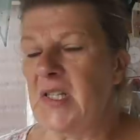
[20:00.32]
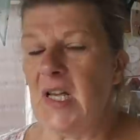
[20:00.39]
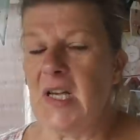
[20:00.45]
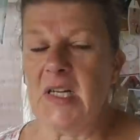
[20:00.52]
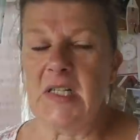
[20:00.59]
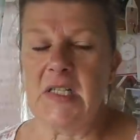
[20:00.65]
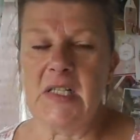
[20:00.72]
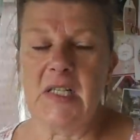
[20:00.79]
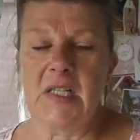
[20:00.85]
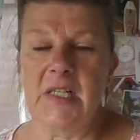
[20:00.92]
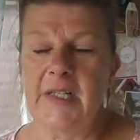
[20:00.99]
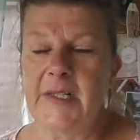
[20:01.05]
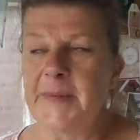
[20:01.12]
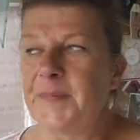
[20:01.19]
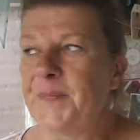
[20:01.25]
that
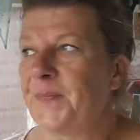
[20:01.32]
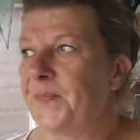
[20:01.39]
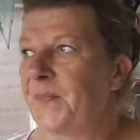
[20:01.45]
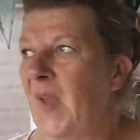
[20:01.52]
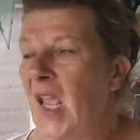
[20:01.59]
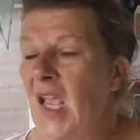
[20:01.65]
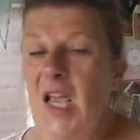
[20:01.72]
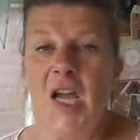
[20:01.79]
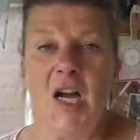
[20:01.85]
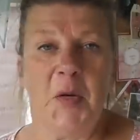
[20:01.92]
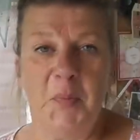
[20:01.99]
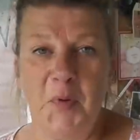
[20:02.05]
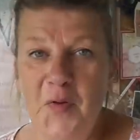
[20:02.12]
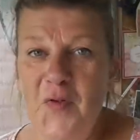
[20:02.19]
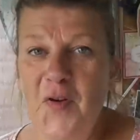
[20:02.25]
I
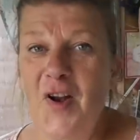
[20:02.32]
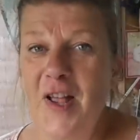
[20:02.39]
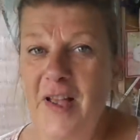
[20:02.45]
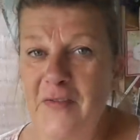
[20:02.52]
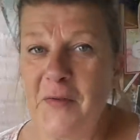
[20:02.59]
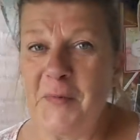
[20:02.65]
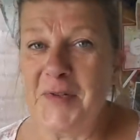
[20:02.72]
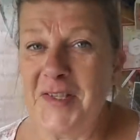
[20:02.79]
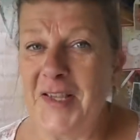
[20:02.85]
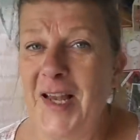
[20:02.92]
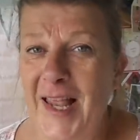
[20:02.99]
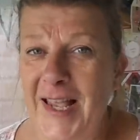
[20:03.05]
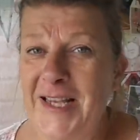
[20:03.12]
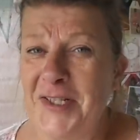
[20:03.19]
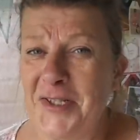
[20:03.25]
prefer it if it was the
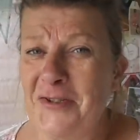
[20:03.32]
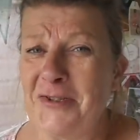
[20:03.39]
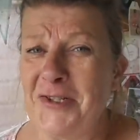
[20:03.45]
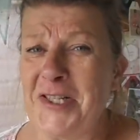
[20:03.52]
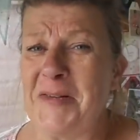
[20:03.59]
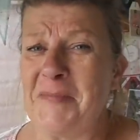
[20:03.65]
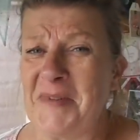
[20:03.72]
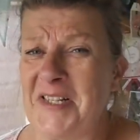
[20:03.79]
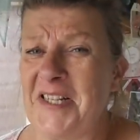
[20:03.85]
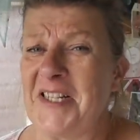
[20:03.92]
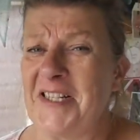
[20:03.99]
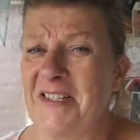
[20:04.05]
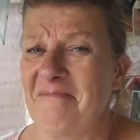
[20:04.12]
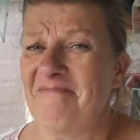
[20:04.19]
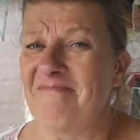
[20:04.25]
late autumn and
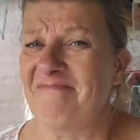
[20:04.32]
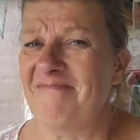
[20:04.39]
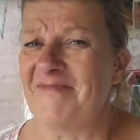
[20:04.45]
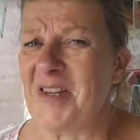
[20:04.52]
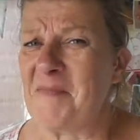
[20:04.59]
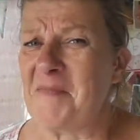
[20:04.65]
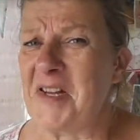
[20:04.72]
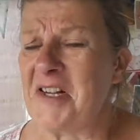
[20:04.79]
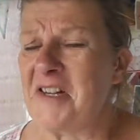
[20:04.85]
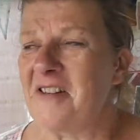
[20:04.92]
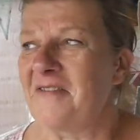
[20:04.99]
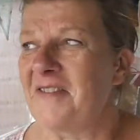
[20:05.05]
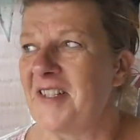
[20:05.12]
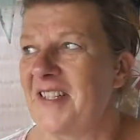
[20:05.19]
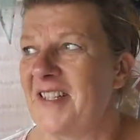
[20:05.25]
I'd done my
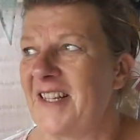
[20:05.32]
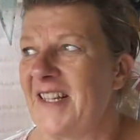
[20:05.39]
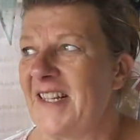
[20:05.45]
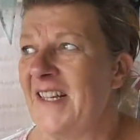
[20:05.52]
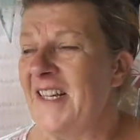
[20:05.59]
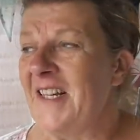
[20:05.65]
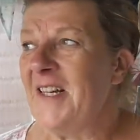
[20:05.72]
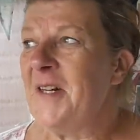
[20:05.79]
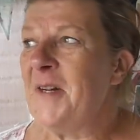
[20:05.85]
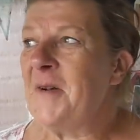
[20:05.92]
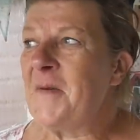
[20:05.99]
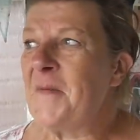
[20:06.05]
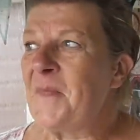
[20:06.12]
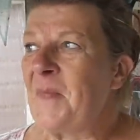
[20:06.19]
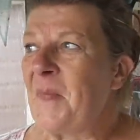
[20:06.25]
harvesting,
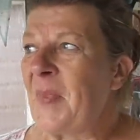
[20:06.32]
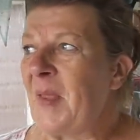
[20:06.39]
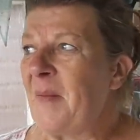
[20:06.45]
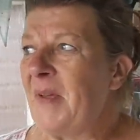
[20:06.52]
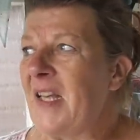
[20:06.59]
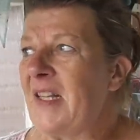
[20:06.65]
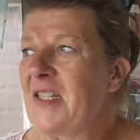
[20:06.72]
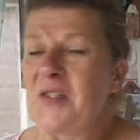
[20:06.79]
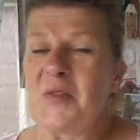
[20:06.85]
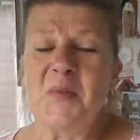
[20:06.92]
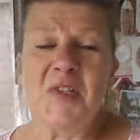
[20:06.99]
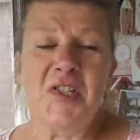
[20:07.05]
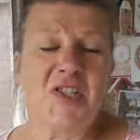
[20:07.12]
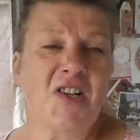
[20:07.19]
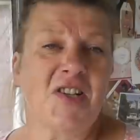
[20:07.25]
because it's
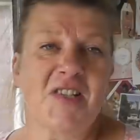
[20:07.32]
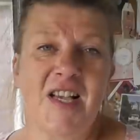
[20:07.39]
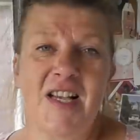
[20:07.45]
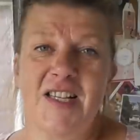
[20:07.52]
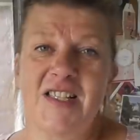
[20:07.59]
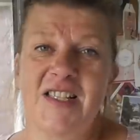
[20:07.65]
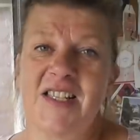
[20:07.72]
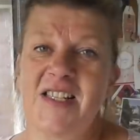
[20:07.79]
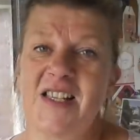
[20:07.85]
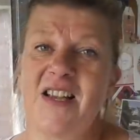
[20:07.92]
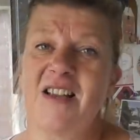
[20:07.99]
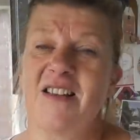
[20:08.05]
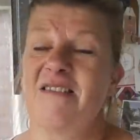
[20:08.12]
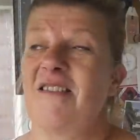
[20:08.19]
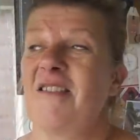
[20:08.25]
always just that
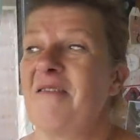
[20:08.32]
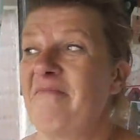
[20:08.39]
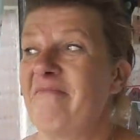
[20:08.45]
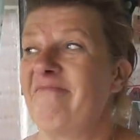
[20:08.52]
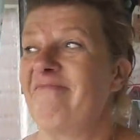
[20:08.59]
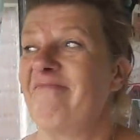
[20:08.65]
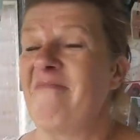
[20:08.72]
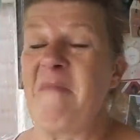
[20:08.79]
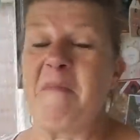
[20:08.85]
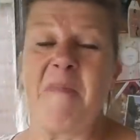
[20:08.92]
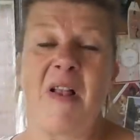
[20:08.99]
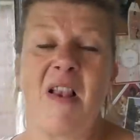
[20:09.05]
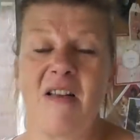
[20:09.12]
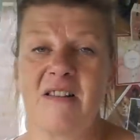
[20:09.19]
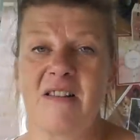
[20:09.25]
concern that
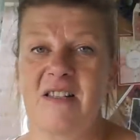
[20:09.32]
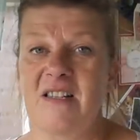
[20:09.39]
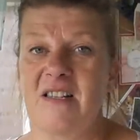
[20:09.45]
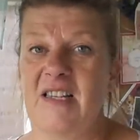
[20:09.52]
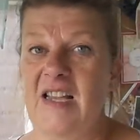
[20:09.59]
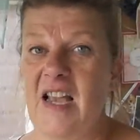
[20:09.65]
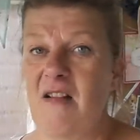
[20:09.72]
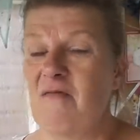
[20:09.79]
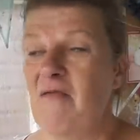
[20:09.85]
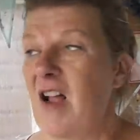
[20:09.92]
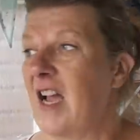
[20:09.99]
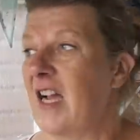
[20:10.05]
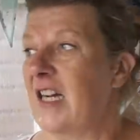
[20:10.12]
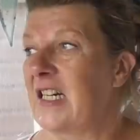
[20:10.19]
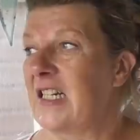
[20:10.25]
plants are going to get
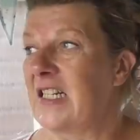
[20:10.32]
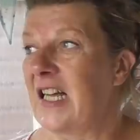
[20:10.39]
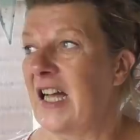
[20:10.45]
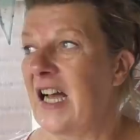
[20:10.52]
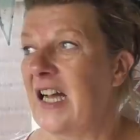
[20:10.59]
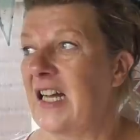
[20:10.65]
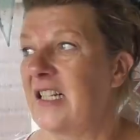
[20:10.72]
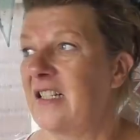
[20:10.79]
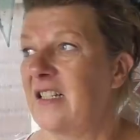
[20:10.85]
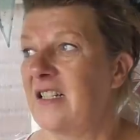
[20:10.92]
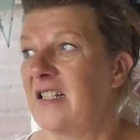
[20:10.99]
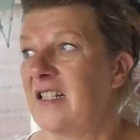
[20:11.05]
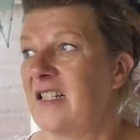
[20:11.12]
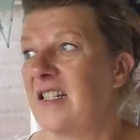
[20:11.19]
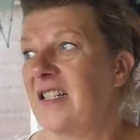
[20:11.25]
wrecked.
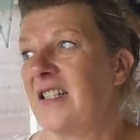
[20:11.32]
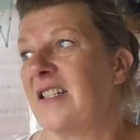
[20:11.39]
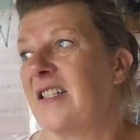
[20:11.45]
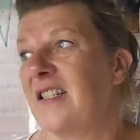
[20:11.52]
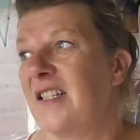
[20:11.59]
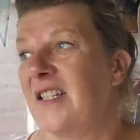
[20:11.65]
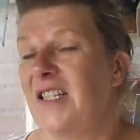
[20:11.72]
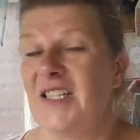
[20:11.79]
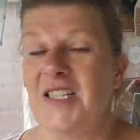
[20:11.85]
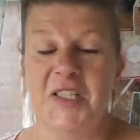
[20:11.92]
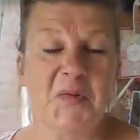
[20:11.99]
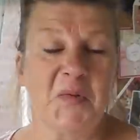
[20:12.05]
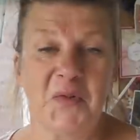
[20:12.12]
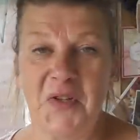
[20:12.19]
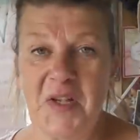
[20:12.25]
And
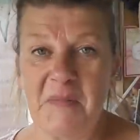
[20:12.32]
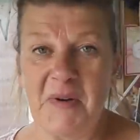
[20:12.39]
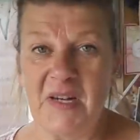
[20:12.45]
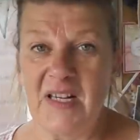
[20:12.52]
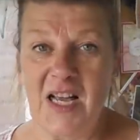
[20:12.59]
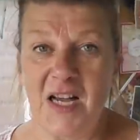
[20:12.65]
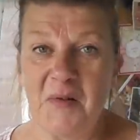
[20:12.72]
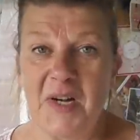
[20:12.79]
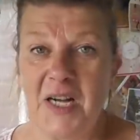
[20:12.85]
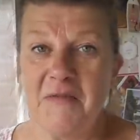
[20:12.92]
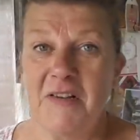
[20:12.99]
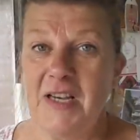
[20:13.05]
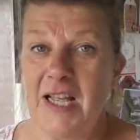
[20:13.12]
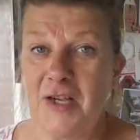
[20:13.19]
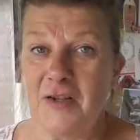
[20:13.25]
you all know by now, I
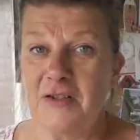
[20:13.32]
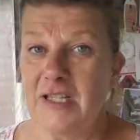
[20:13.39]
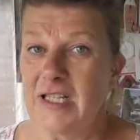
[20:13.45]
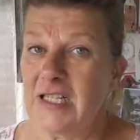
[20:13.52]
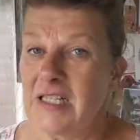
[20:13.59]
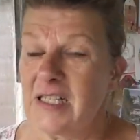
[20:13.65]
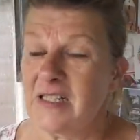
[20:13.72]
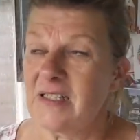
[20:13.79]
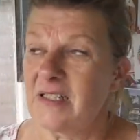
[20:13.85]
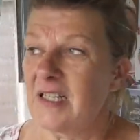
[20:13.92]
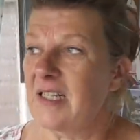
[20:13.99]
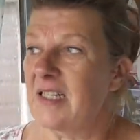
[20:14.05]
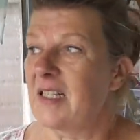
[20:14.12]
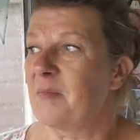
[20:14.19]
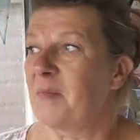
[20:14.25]
rely on this.
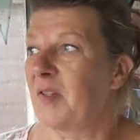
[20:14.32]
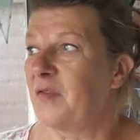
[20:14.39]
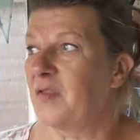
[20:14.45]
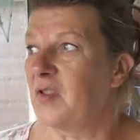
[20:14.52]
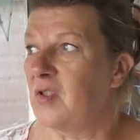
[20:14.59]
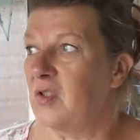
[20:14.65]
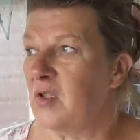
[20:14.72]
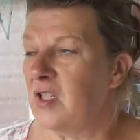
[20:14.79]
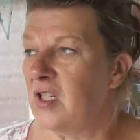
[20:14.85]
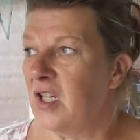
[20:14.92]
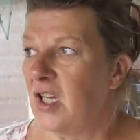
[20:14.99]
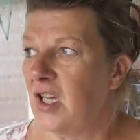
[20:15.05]
This is my food.